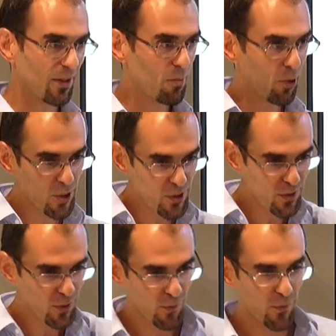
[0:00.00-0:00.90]
the most
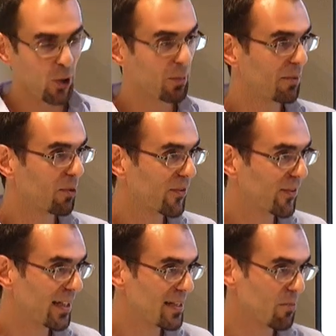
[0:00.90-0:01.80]
formidable
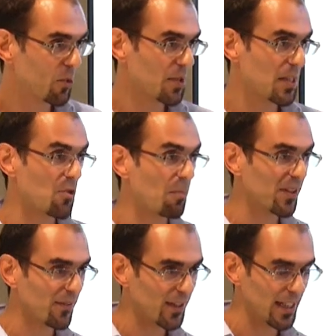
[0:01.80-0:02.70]
things, the most
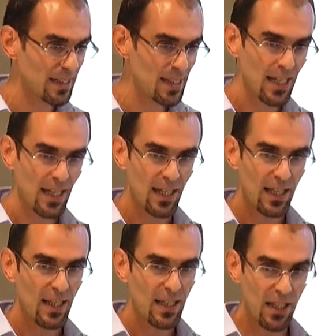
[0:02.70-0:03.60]
disruptive things,
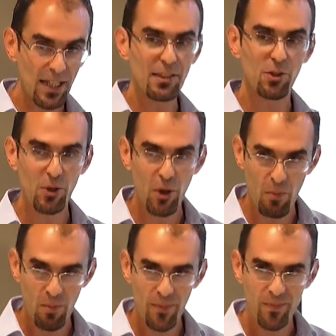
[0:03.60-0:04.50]
they're yet to
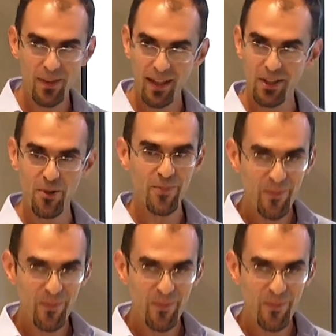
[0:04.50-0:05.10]
come. Thank you.